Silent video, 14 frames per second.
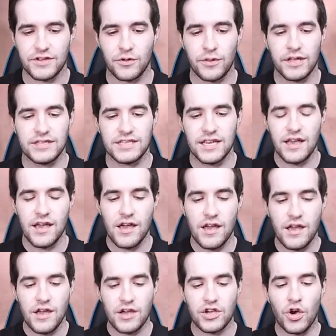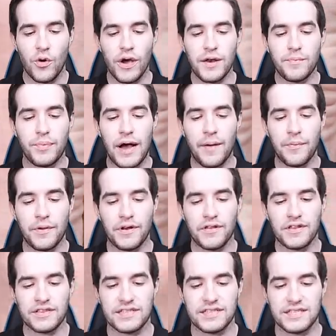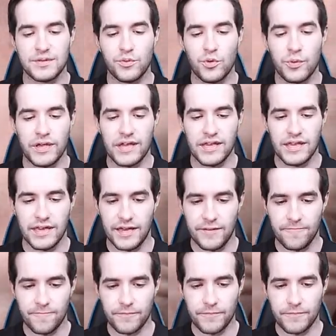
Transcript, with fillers: So let's go ahead and pop into this and see what we can get.